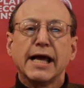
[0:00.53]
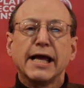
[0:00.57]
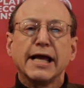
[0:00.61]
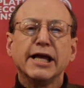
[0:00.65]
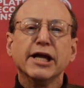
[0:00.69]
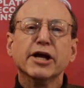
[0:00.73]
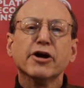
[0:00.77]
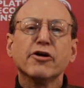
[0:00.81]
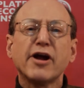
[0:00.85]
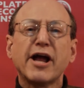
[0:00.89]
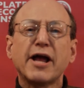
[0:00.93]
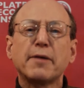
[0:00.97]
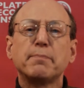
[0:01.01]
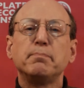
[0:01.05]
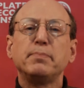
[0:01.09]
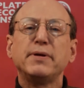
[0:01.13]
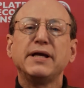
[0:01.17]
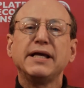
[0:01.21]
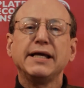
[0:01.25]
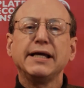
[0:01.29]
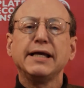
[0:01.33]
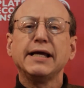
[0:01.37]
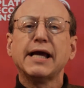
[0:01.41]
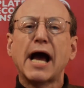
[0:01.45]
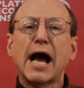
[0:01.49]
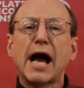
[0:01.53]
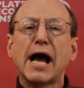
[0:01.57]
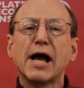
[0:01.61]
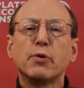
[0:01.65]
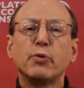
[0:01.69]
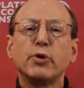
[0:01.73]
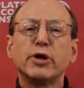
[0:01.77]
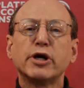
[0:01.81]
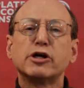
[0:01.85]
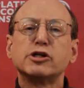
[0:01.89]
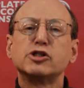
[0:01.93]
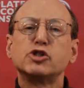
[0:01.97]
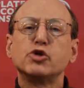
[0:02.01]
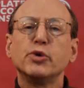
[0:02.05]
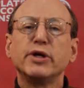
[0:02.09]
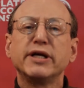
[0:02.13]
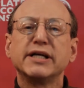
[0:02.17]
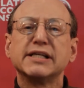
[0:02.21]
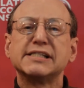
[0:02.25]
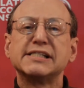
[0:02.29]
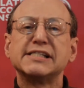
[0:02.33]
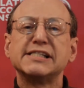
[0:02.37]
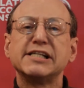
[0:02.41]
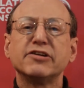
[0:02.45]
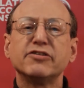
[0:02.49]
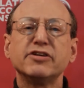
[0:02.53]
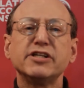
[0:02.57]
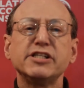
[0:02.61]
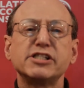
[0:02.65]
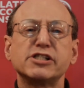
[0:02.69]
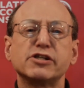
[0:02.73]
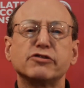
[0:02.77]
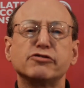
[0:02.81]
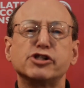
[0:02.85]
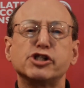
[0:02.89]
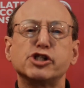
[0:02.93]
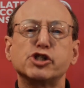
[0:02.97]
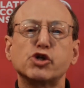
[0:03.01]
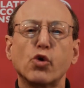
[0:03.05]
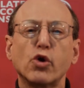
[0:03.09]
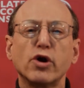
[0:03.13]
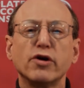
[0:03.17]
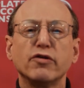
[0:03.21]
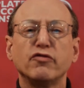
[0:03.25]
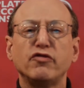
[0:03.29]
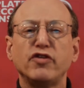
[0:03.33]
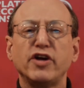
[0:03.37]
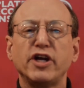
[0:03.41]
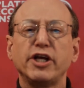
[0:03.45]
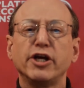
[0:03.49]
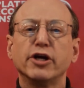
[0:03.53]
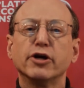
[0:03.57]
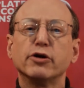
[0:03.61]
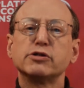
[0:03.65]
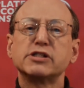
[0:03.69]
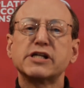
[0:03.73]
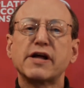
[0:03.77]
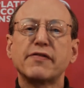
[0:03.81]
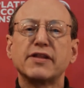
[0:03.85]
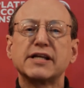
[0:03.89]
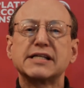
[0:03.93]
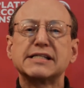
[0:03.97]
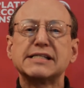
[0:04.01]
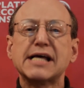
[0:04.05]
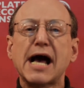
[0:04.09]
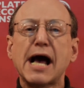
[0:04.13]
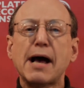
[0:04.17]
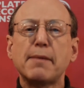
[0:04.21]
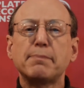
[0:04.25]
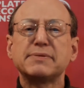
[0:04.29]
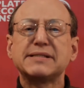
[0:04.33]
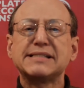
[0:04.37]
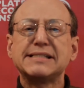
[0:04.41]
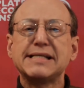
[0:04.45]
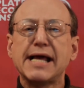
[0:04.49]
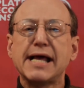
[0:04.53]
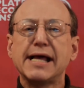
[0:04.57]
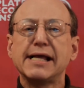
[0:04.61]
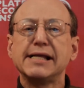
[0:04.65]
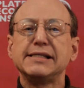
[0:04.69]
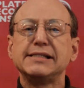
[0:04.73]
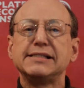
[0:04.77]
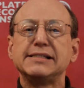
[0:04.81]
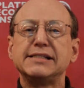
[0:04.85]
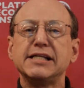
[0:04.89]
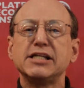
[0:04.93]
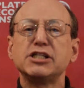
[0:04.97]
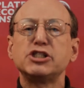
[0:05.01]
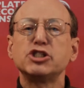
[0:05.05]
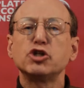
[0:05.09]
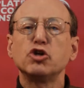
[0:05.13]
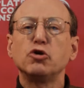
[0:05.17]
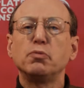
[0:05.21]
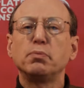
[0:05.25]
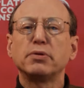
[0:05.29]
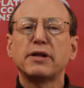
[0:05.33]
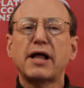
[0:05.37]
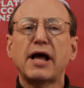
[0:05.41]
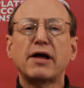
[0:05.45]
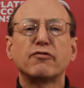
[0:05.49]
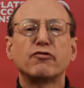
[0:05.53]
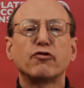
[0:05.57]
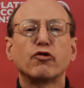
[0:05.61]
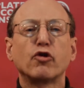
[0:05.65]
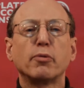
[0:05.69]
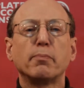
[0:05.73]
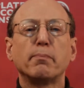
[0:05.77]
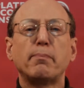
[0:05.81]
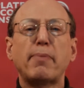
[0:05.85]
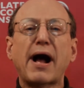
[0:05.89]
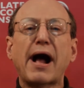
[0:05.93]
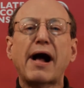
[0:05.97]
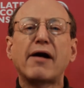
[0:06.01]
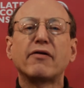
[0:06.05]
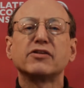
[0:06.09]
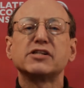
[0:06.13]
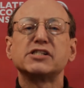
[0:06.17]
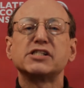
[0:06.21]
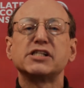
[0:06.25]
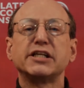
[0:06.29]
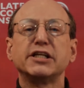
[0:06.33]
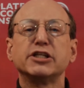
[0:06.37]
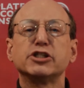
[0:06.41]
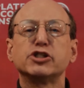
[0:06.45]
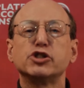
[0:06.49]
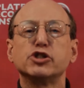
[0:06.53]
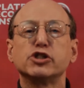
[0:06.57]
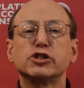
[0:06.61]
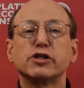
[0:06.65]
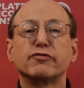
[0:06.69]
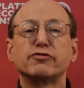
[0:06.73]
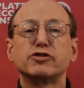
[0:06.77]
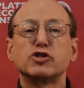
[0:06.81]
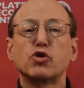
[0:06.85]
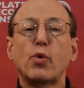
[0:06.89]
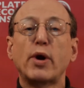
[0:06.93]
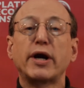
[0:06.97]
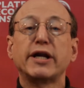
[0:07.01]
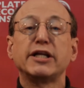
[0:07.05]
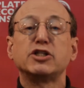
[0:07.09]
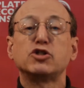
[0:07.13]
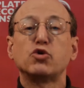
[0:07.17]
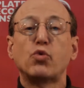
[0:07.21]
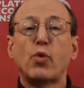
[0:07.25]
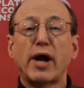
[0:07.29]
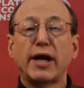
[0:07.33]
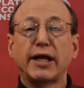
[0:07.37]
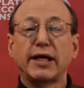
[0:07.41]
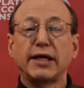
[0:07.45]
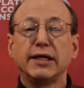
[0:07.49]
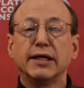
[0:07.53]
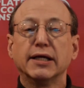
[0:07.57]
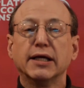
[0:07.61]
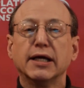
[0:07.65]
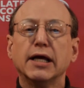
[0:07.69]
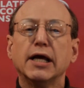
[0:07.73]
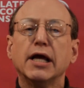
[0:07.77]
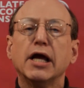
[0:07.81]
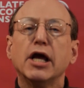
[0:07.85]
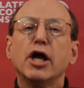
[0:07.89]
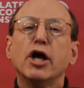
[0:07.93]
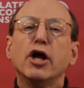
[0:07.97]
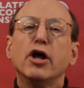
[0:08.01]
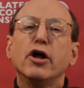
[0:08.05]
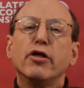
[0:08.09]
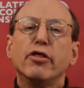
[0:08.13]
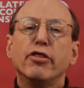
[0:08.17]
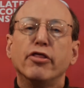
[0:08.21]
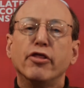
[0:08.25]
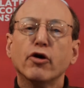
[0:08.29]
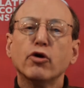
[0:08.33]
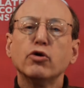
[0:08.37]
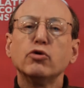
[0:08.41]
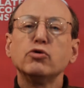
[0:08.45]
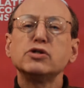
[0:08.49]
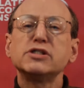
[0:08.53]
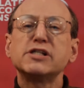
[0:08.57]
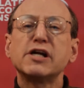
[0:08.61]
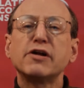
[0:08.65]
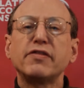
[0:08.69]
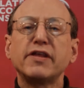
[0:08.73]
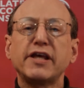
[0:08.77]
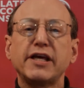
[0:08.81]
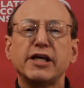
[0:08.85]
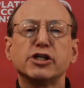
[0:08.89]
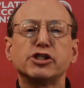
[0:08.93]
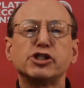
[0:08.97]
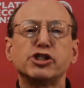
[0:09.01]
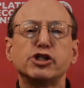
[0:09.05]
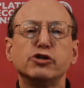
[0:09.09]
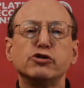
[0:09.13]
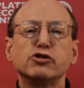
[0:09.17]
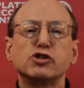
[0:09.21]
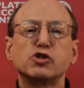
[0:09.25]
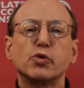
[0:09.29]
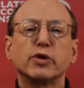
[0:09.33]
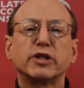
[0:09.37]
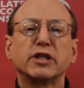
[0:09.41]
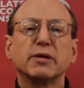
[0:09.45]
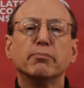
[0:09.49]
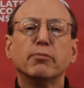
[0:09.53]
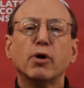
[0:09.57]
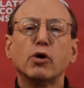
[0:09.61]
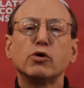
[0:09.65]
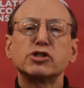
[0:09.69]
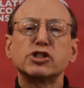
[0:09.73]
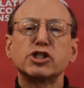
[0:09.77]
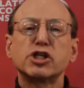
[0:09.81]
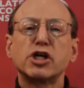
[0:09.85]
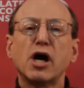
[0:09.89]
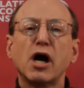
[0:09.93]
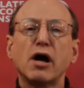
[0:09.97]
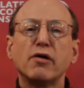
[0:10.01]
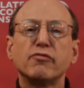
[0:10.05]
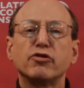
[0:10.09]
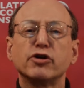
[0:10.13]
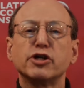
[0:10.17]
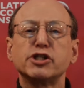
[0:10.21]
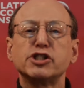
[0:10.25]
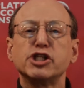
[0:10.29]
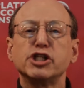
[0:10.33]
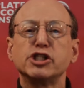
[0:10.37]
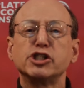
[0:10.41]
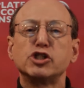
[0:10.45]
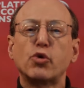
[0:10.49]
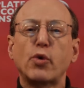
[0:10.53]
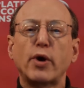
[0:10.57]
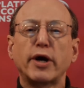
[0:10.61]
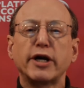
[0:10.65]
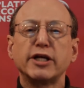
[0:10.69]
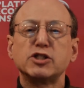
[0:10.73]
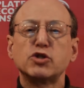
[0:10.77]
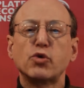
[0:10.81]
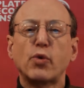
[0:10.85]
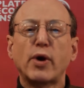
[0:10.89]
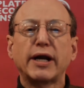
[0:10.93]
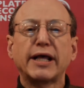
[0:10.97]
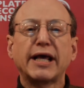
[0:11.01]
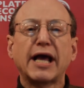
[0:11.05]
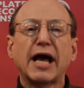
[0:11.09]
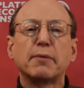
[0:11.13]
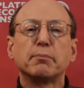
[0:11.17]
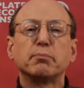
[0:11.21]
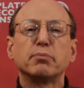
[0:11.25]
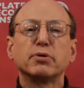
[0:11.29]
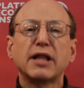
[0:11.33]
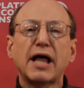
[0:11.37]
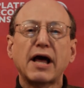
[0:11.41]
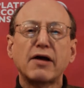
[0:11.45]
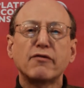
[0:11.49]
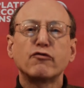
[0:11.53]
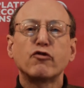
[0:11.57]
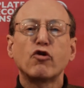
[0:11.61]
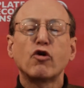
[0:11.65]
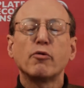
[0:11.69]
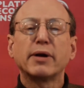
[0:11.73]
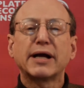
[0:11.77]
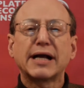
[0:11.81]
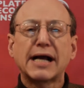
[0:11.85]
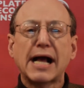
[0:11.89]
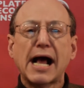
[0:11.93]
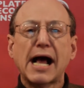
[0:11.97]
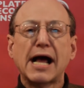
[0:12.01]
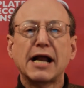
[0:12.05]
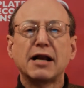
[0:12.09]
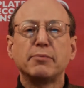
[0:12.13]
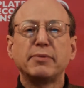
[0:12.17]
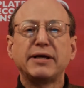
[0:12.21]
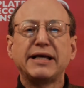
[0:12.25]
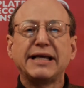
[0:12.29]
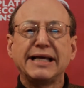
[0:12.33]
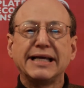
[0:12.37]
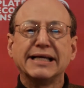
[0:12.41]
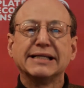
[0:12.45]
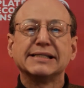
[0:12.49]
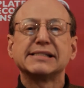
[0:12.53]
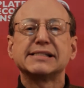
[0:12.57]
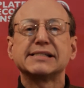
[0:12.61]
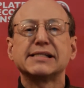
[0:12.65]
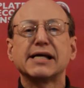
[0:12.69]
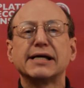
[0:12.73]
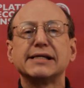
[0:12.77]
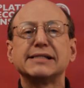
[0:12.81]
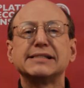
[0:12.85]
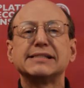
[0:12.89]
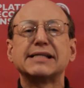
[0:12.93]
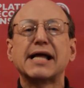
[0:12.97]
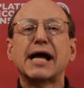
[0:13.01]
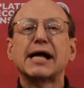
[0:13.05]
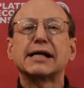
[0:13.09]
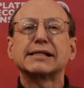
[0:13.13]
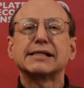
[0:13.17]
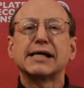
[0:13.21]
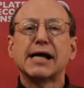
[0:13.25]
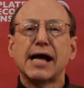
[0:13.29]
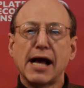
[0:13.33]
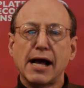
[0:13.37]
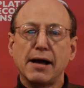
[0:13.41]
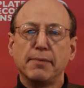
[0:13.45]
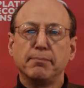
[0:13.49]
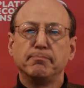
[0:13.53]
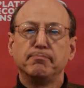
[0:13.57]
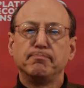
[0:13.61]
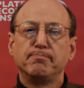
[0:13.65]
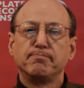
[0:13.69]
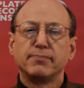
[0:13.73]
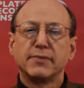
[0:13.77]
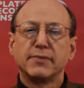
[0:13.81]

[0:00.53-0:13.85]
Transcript: Here at PEI, we are doing a series of short videos on the top 10 digital platform policy issues of 2020. Those are the issues with the most coverage in 2020 on platformeconomyinsights.com.